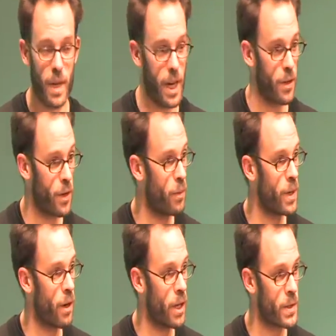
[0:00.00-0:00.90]
don't know,
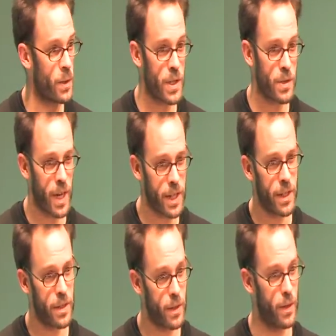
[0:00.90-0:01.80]
we're also distracted,
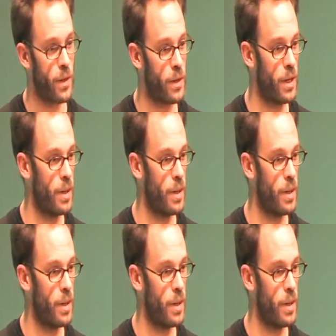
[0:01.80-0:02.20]
you know.